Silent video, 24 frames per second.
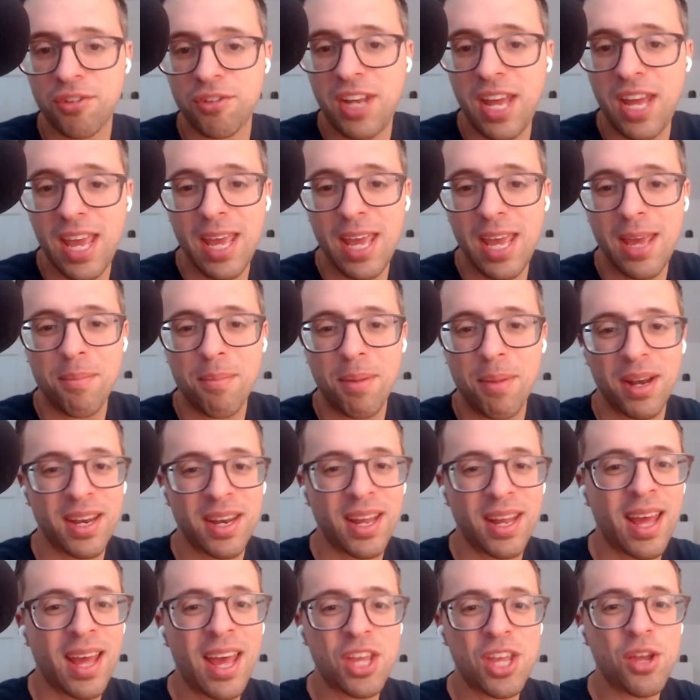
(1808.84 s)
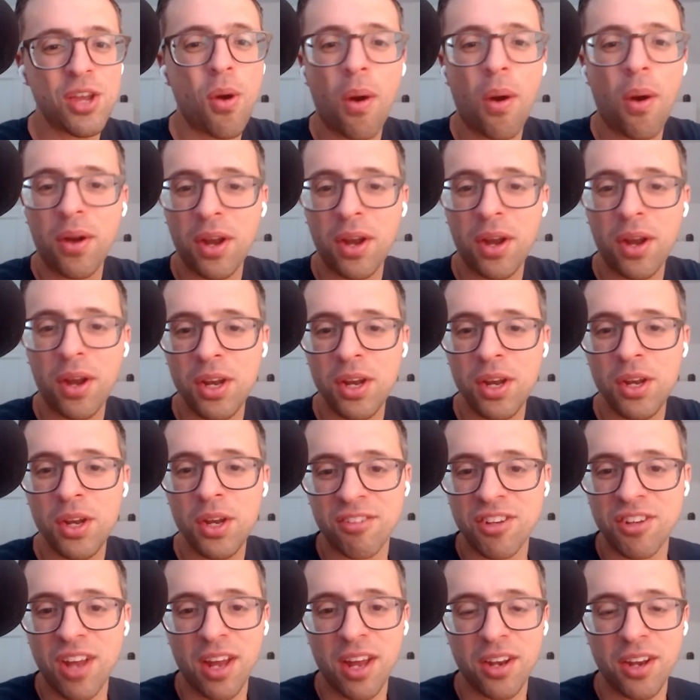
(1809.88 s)
team and you already knew you were
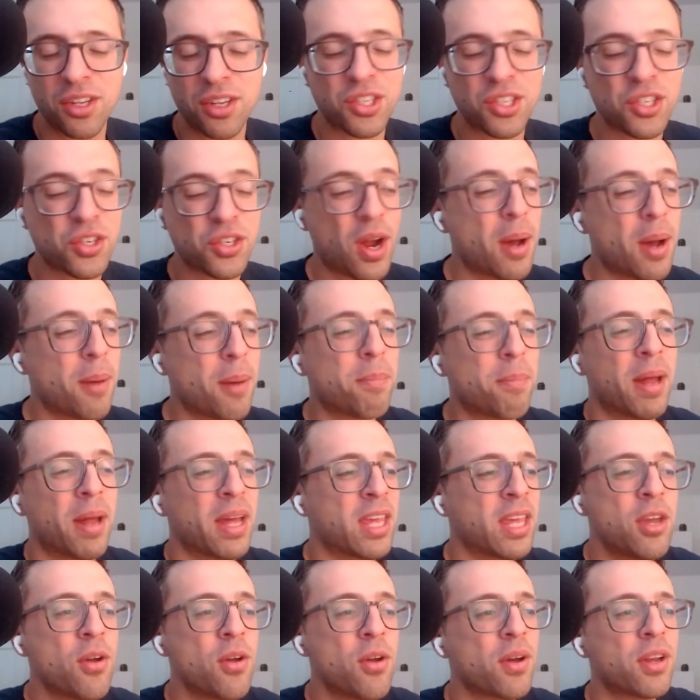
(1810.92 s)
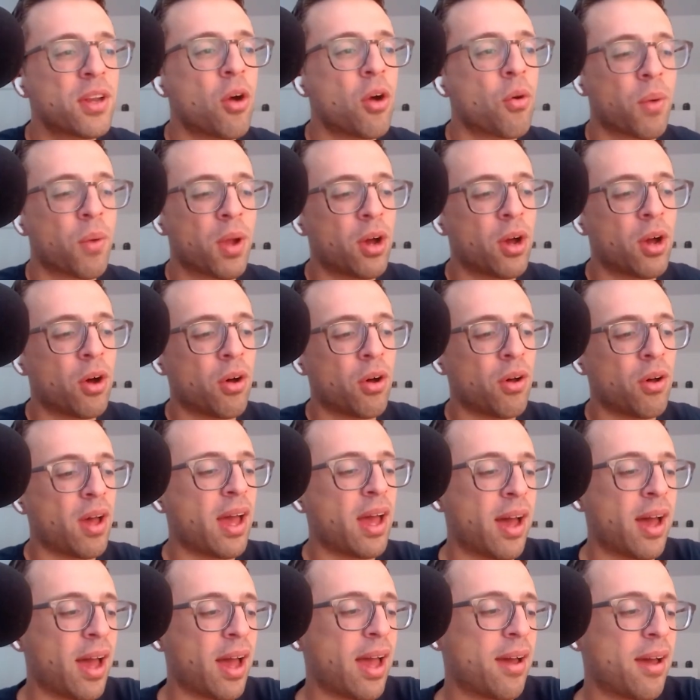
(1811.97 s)
voting against Donald Trump, like you had no real uh,
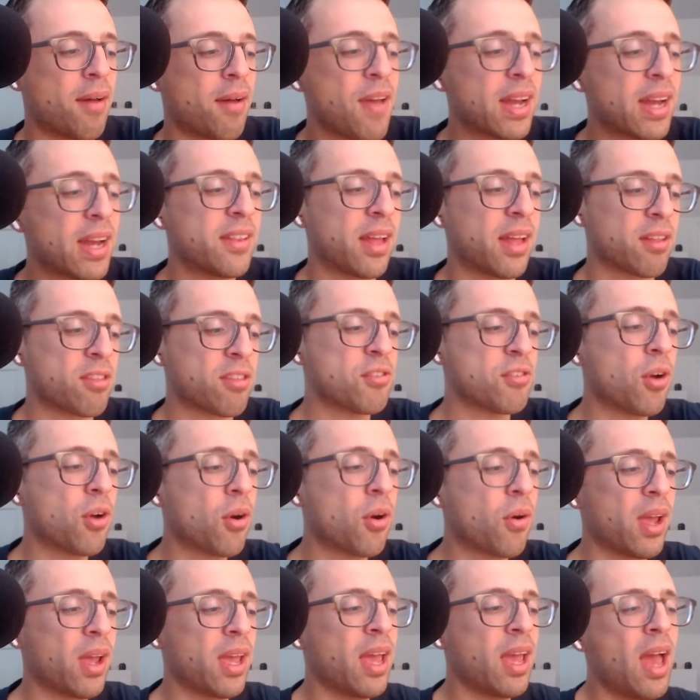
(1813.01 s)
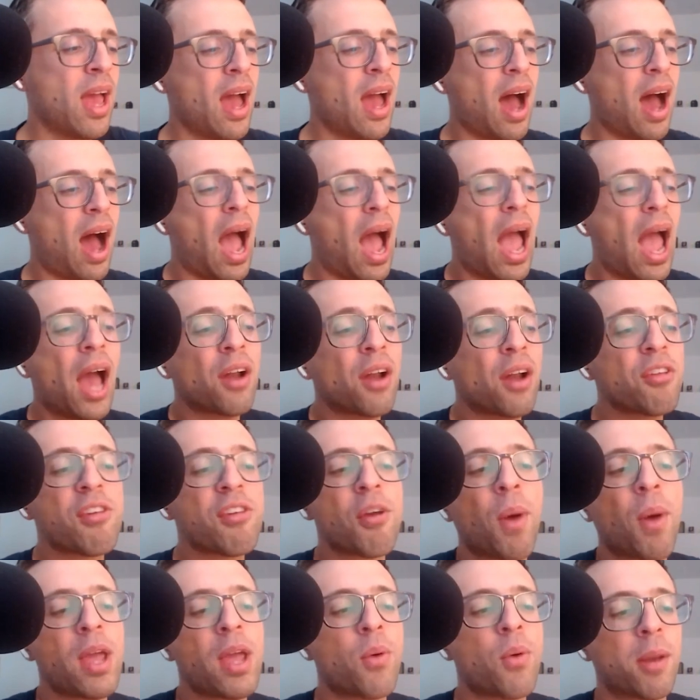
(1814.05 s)
uh, effect in that story. I understand
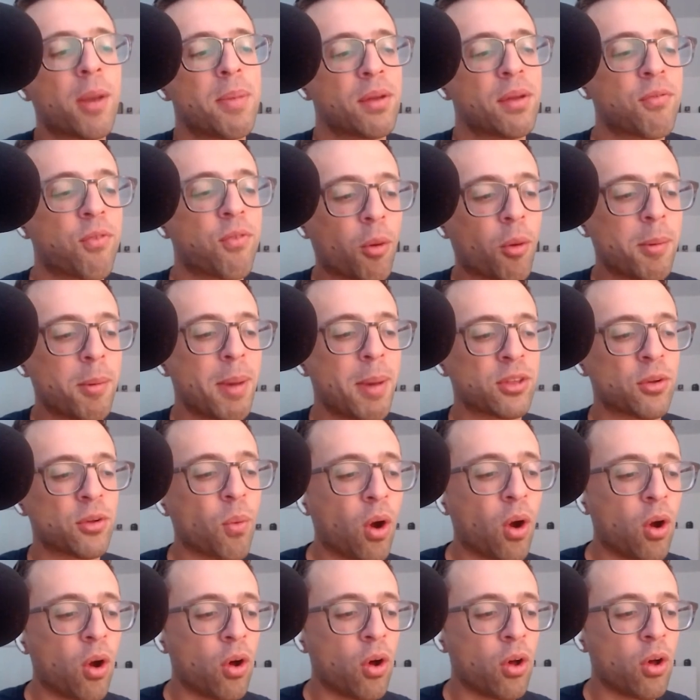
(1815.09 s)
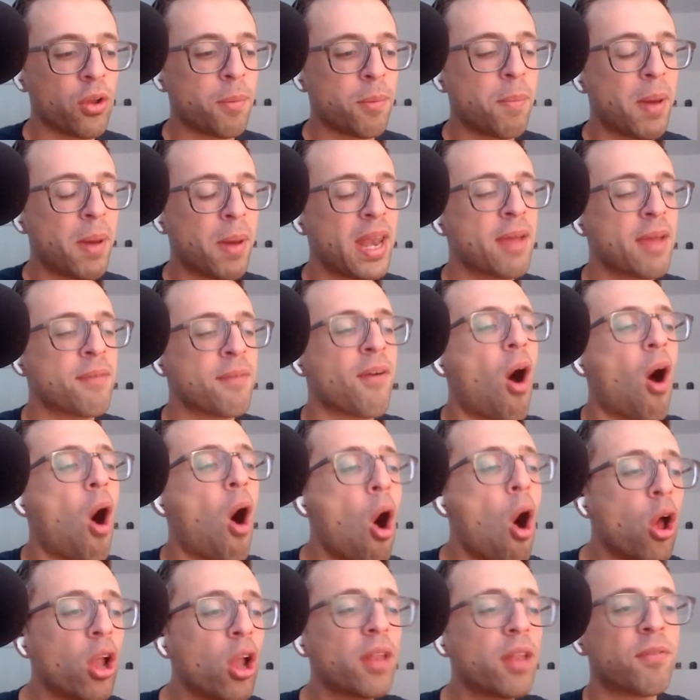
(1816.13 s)
why you want to be informed about the world, but if
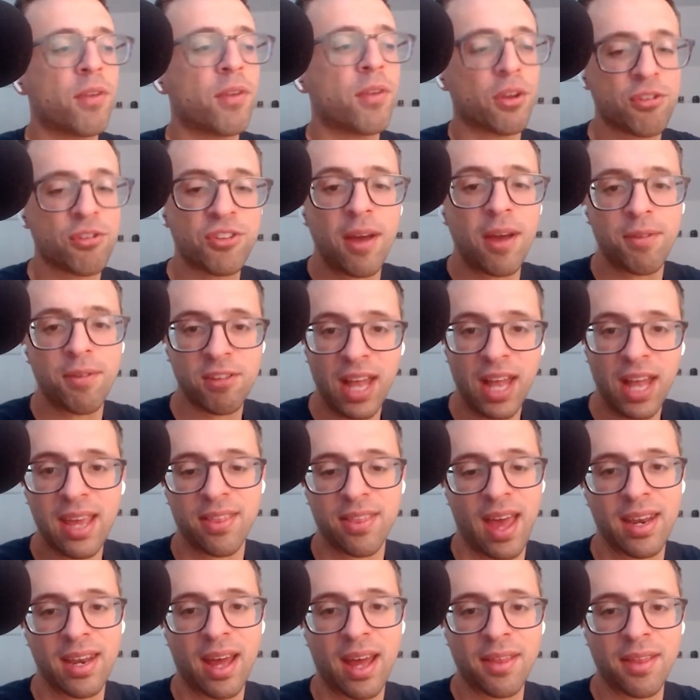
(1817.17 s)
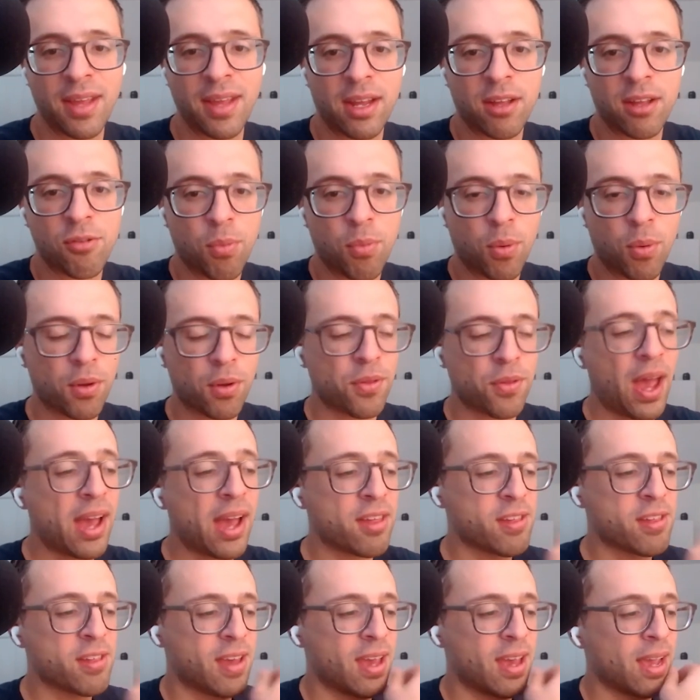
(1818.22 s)
all of your stuff is like that, I think it's worth
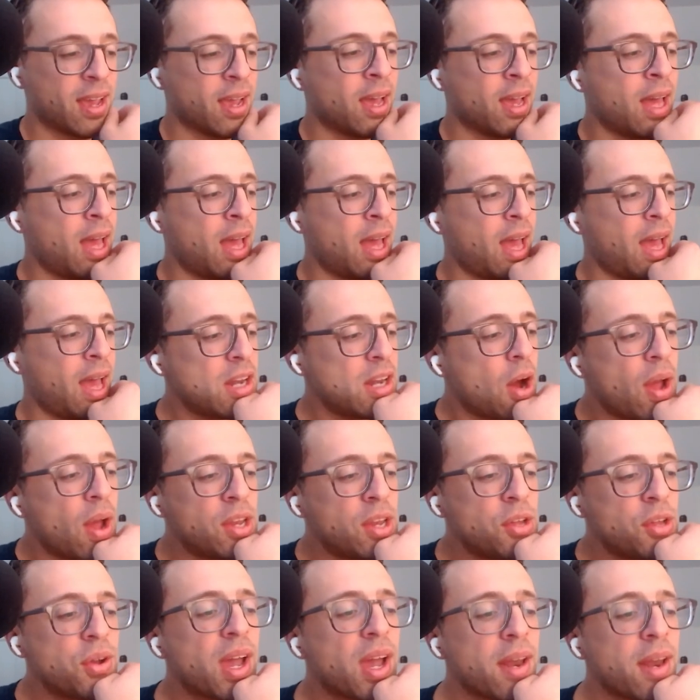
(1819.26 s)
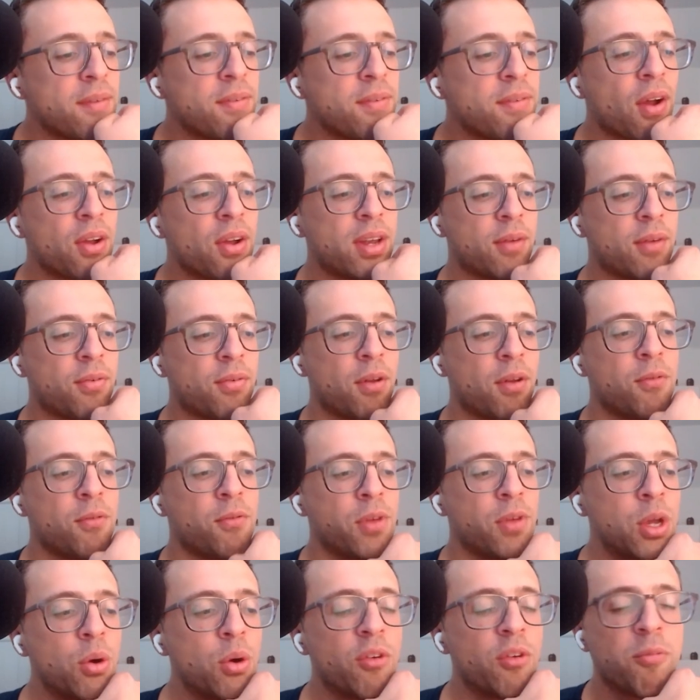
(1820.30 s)
asking you know, and you get a very different
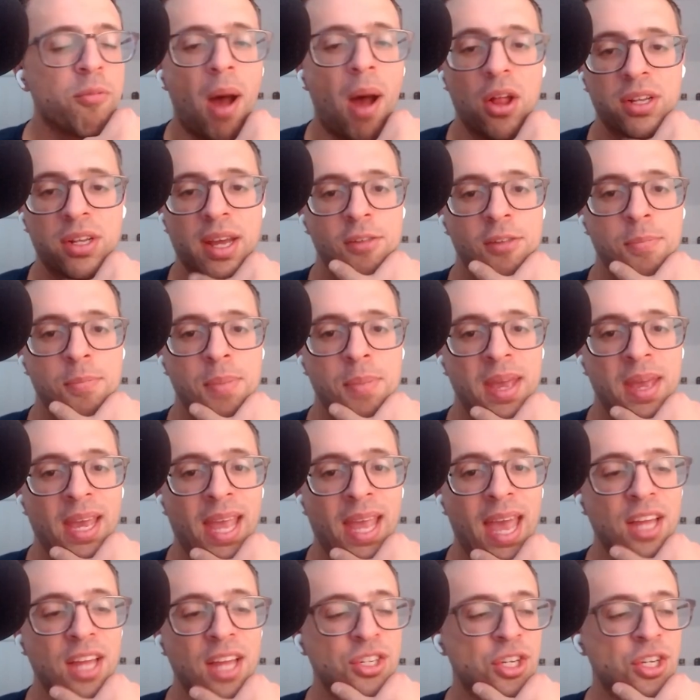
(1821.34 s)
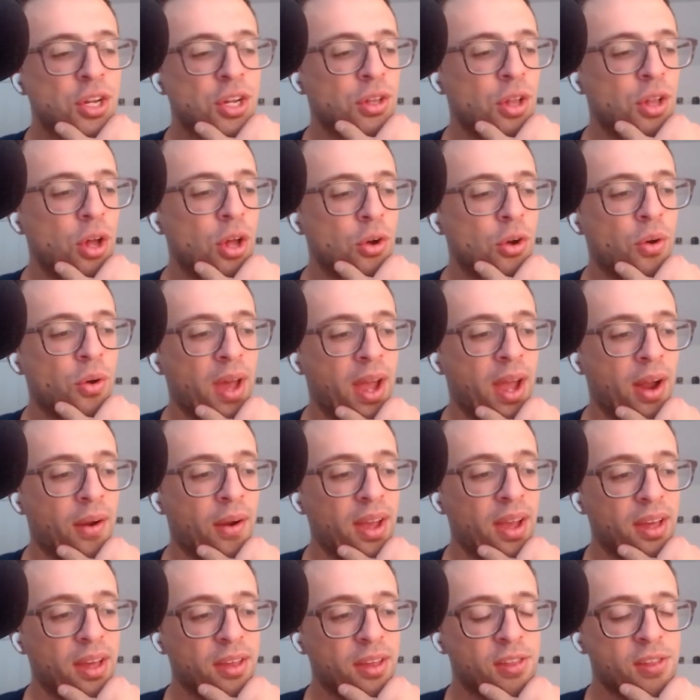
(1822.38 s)
view of politics being engaged in your local area.
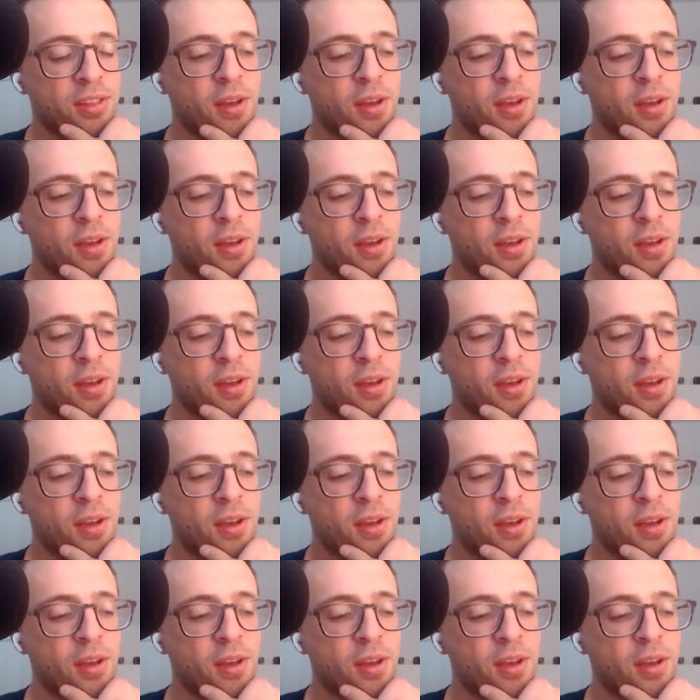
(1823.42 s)
So